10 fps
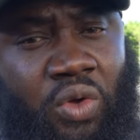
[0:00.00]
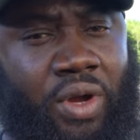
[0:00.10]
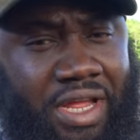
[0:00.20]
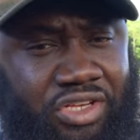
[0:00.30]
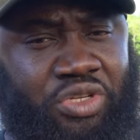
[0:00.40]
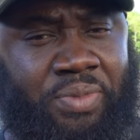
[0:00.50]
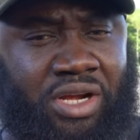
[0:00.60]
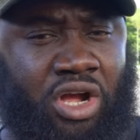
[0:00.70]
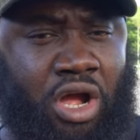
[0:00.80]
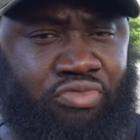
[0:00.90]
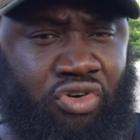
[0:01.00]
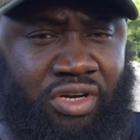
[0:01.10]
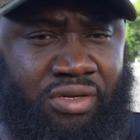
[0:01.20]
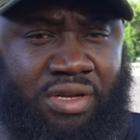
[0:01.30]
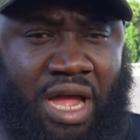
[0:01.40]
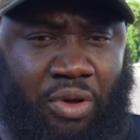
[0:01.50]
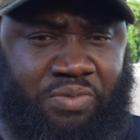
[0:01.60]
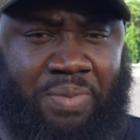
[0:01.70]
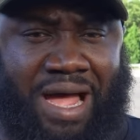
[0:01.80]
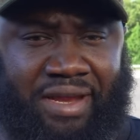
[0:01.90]
Well, I used to be a car broker. I
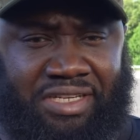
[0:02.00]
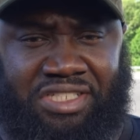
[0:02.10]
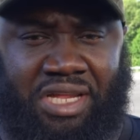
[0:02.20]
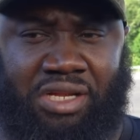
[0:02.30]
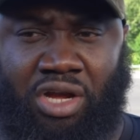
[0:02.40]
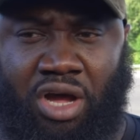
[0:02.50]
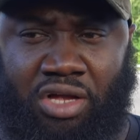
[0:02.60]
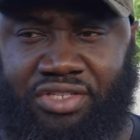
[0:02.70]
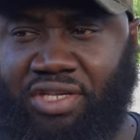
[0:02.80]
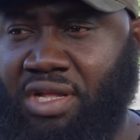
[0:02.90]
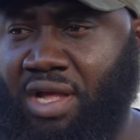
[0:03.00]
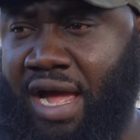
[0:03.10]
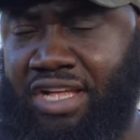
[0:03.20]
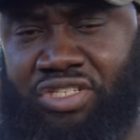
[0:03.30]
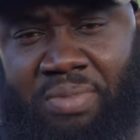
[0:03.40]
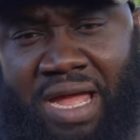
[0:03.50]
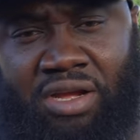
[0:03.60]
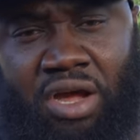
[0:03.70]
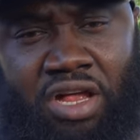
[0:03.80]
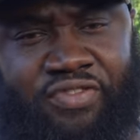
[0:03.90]
was buying and selling cars. I used to buy
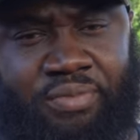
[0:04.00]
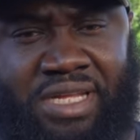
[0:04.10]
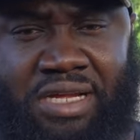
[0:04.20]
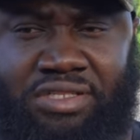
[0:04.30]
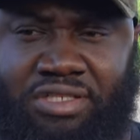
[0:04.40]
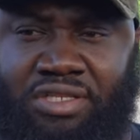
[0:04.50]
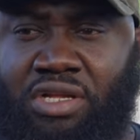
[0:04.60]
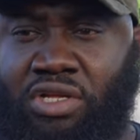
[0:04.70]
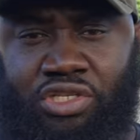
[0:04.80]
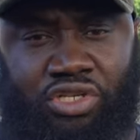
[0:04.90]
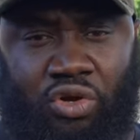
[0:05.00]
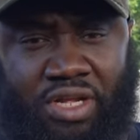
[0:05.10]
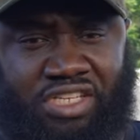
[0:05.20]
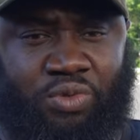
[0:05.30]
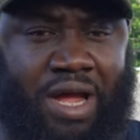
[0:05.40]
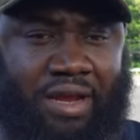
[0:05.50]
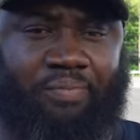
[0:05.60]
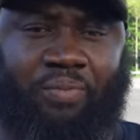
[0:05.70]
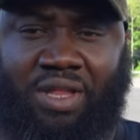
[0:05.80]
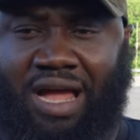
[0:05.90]
cars from Texas, so guess what?
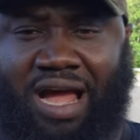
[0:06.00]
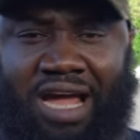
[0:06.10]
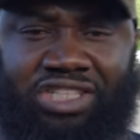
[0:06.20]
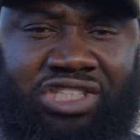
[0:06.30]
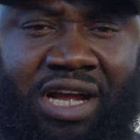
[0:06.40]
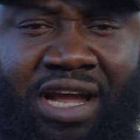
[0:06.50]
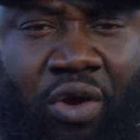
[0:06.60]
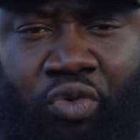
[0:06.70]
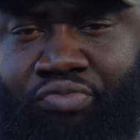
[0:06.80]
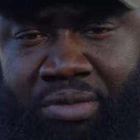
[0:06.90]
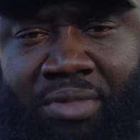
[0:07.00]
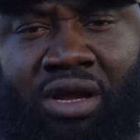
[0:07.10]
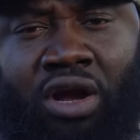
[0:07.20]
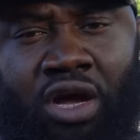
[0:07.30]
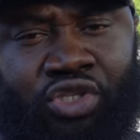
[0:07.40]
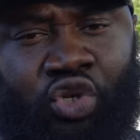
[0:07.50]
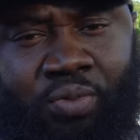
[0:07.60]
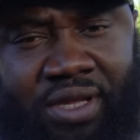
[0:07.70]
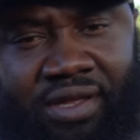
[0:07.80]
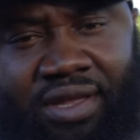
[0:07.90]
A hotshot guy would bring my car
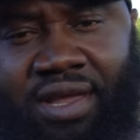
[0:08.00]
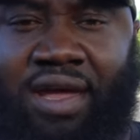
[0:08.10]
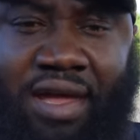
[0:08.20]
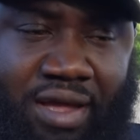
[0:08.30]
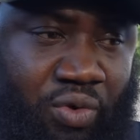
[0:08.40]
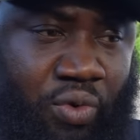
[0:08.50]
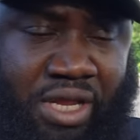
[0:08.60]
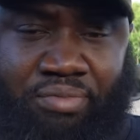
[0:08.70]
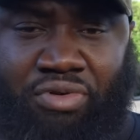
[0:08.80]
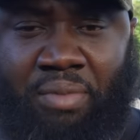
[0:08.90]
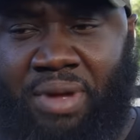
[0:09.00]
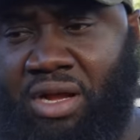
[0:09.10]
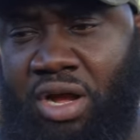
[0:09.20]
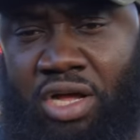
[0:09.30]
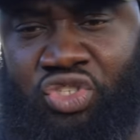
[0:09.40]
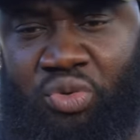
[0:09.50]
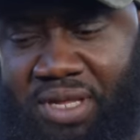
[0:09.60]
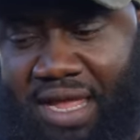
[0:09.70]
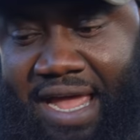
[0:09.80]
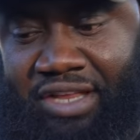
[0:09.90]
to me. When he brought my car to
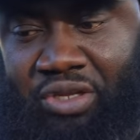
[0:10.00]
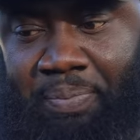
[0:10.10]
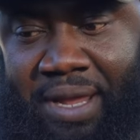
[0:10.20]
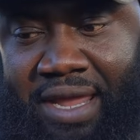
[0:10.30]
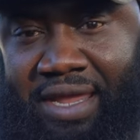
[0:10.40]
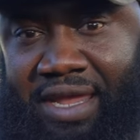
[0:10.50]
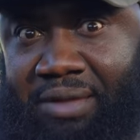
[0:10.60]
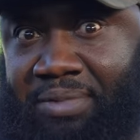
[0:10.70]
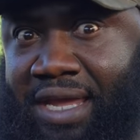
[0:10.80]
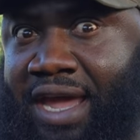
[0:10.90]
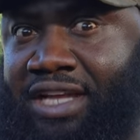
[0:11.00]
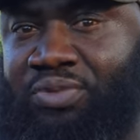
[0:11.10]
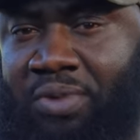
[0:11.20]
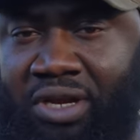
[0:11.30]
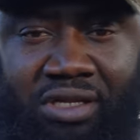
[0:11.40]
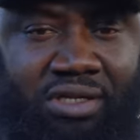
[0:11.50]
me, I had to pay him cash money.